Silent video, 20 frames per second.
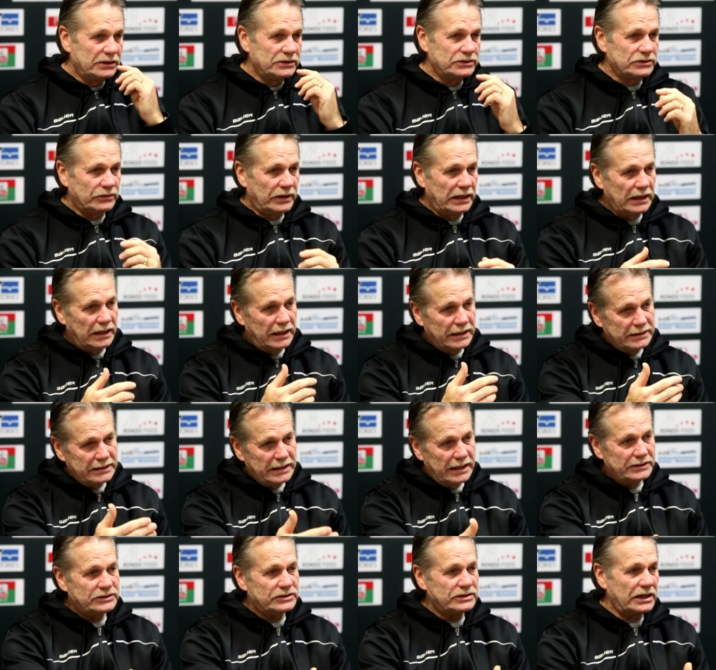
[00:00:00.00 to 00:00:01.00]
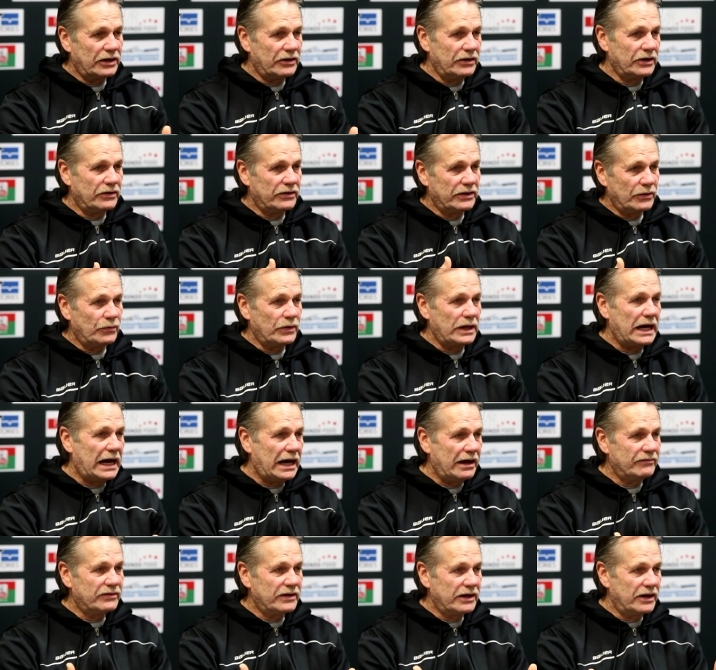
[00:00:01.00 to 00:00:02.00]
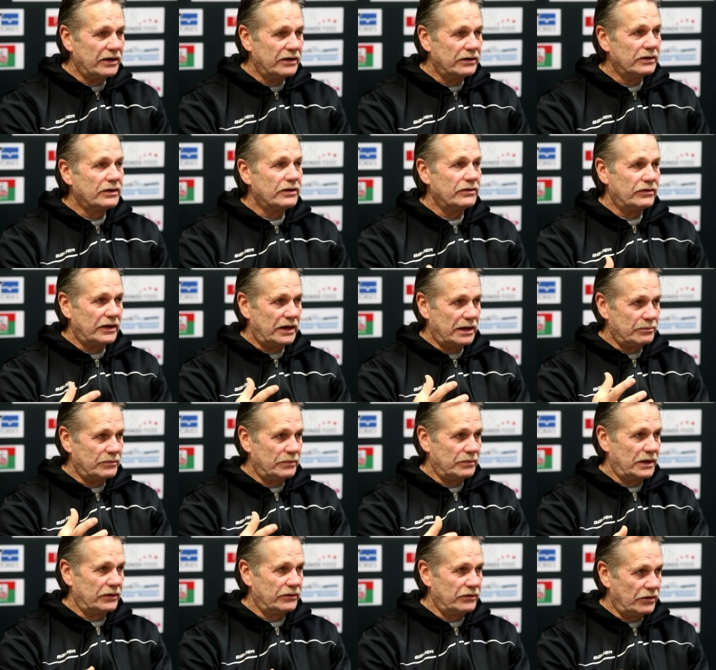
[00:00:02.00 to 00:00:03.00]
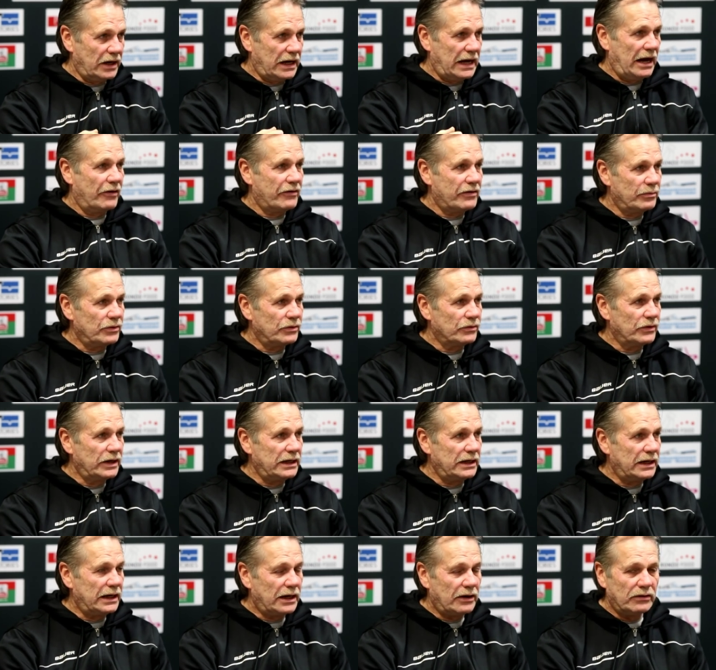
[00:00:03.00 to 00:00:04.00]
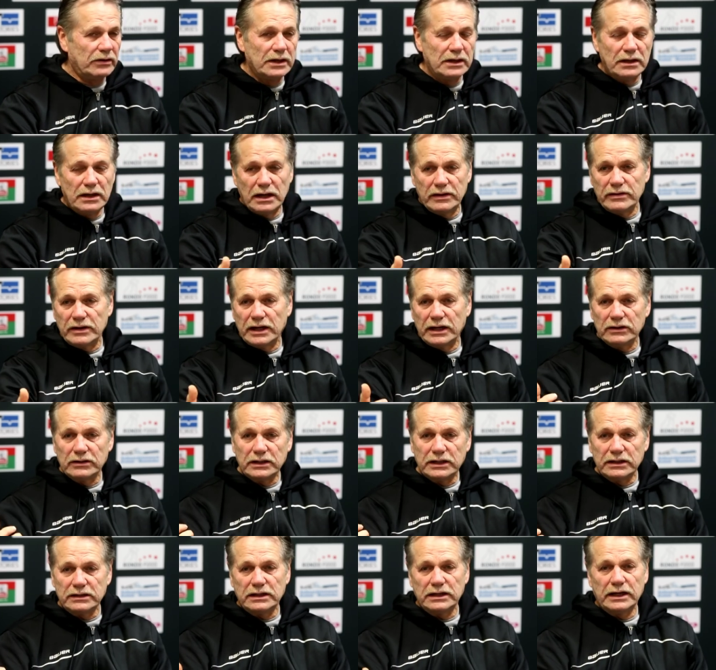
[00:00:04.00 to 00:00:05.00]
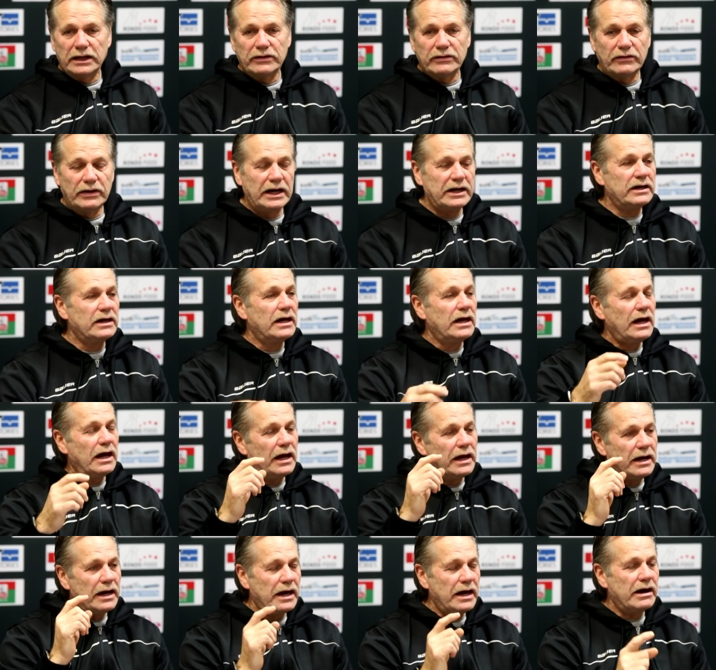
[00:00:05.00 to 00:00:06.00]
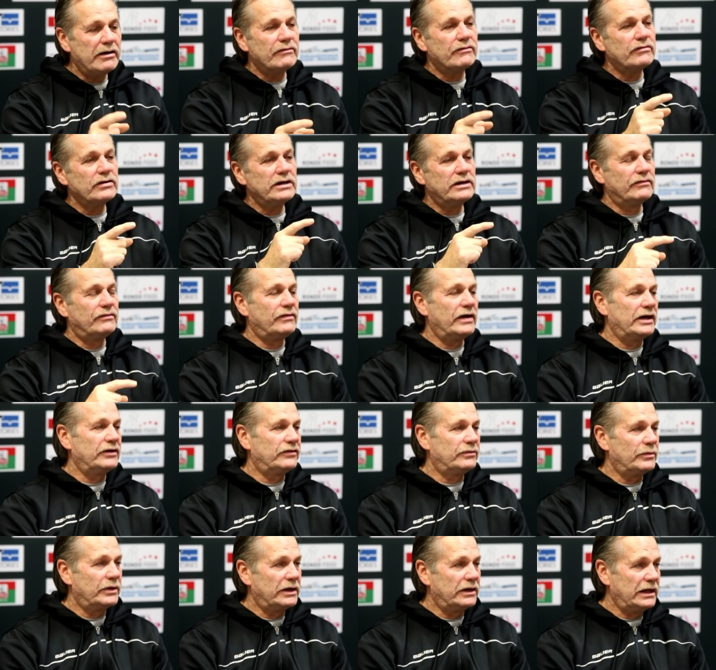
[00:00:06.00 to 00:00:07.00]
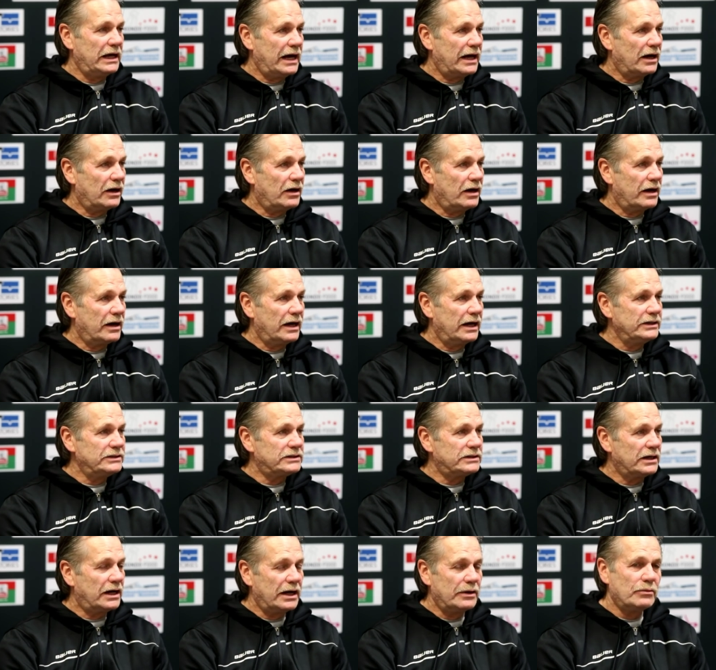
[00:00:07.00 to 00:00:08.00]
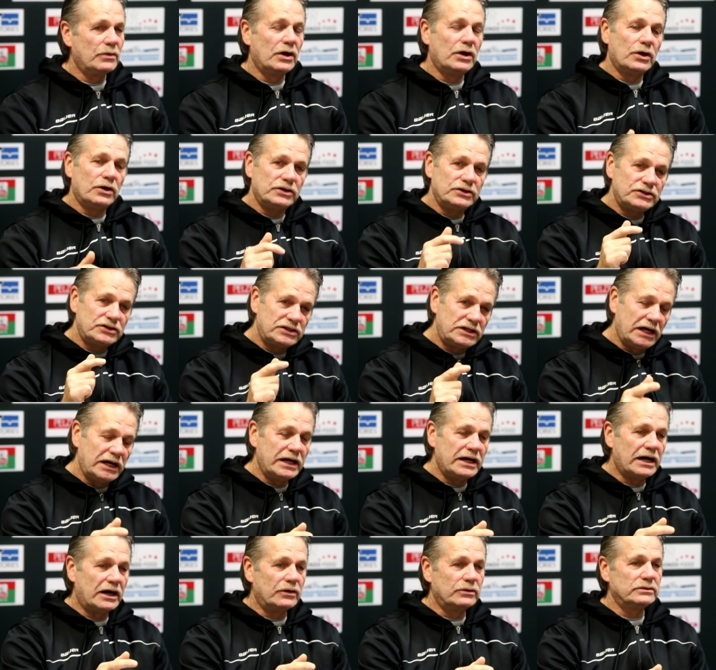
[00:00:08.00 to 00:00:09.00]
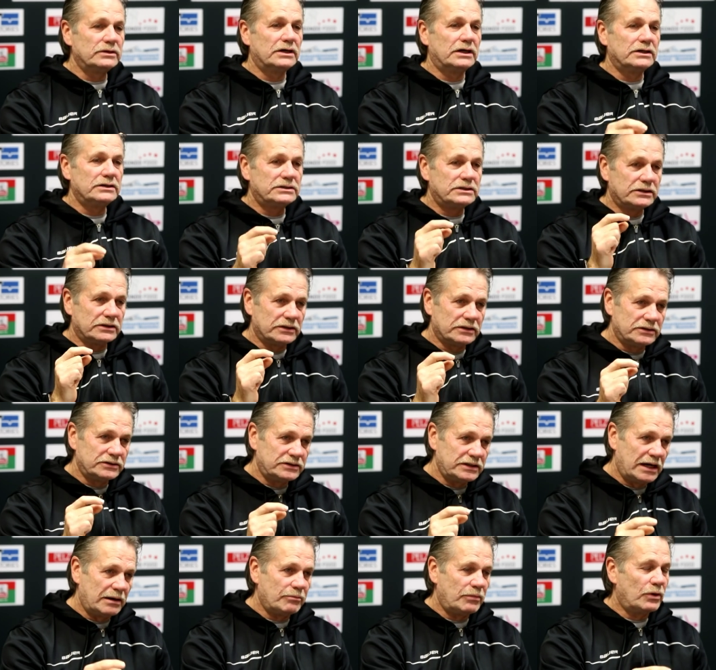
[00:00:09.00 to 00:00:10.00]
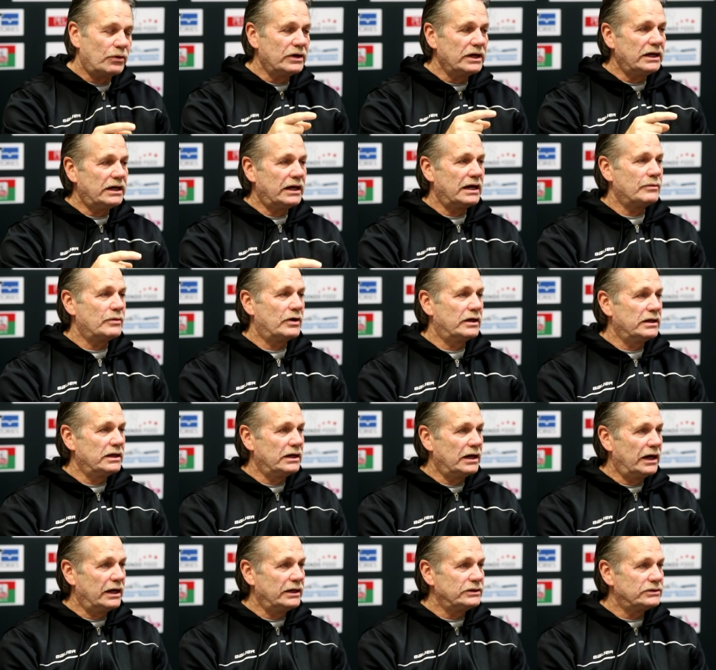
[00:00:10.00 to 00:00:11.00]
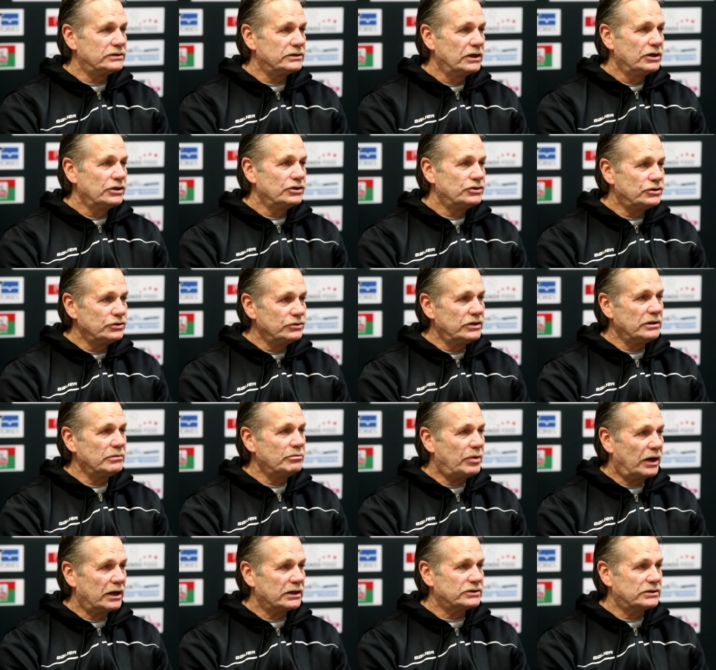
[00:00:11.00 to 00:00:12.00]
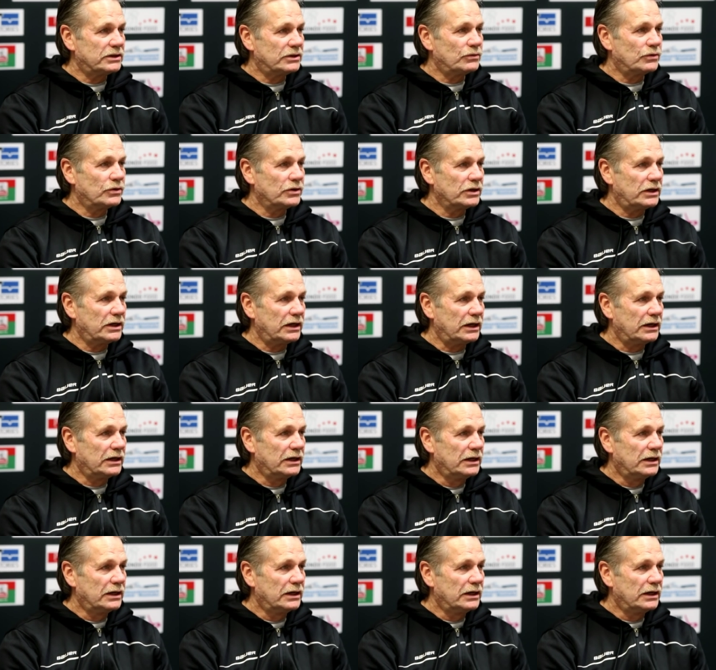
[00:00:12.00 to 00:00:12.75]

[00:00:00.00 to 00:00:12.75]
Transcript: So I like that scenario that we have there, that I'm, they're accountable right now. And then I look at the other end, and every defenseman, and they had a lot of ice time, stayed out until the Zamboni came on the ice, shooting pucks and working.